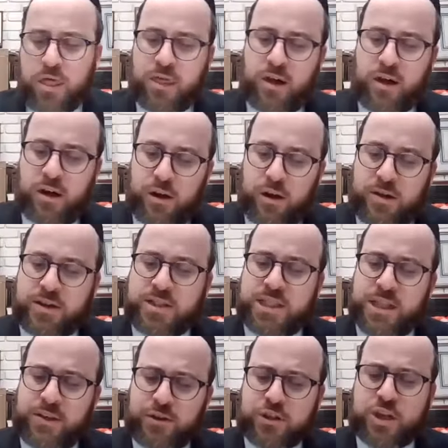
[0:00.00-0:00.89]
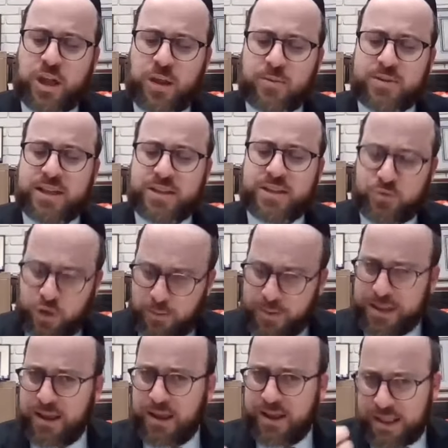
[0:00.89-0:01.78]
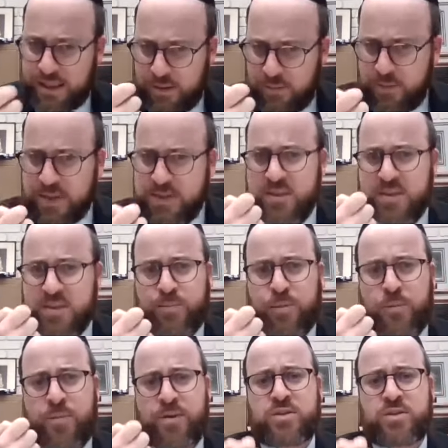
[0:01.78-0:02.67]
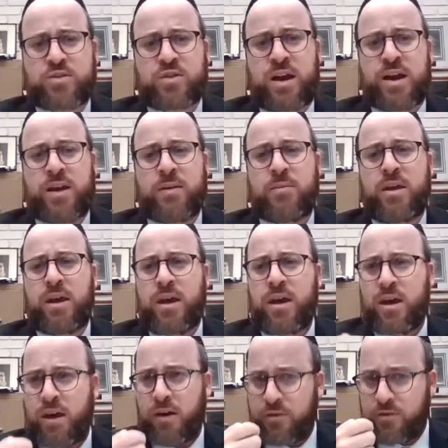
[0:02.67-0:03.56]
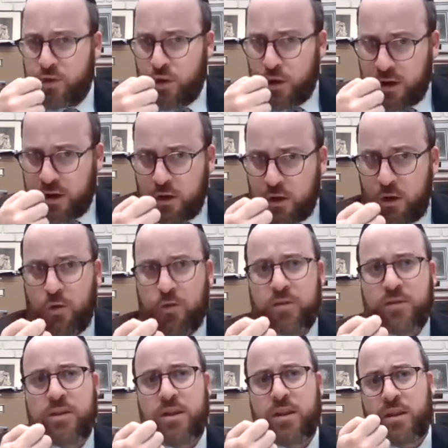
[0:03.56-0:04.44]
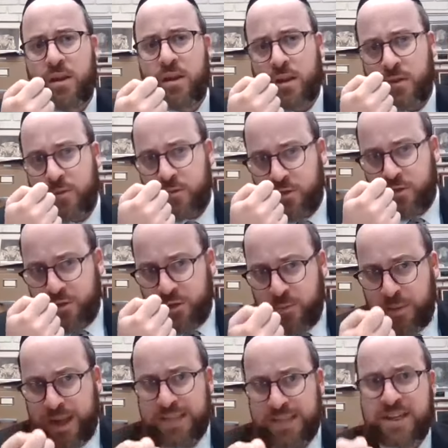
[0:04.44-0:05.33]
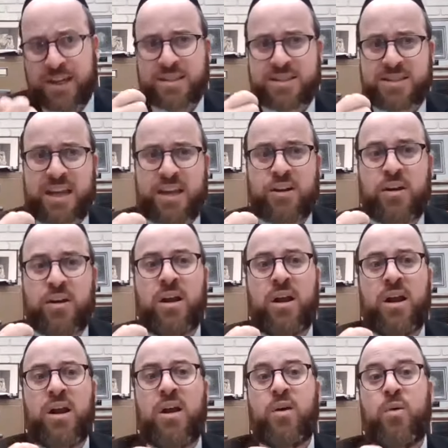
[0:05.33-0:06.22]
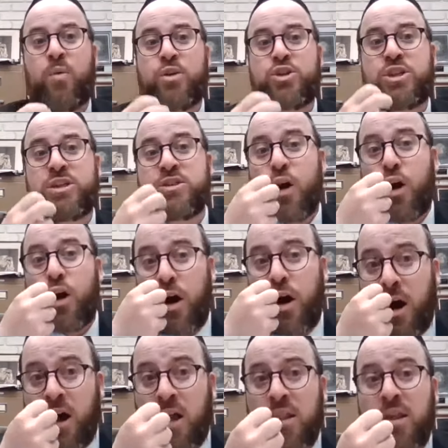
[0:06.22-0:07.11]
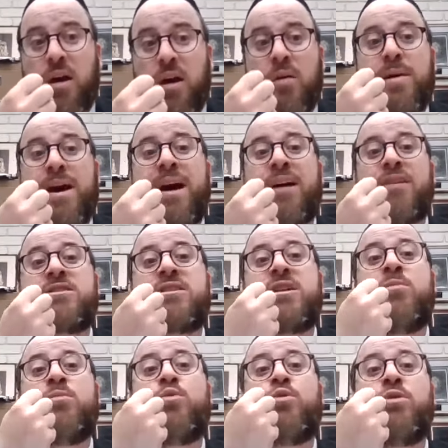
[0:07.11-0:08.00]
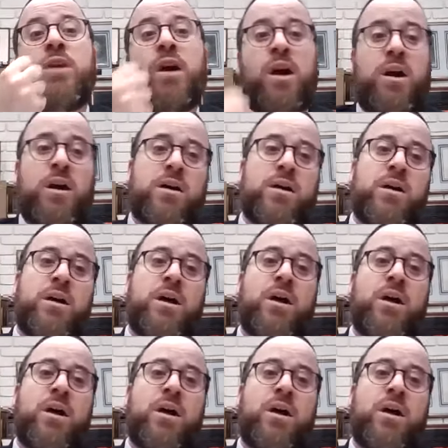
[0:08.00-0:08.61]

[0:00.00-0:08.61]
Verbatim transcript: the uh, Nesivos Shalom says, we're talking about again the mitzvah super mitzvah of talking over the, the, the, for the Pesach Seder, which is all about emunah,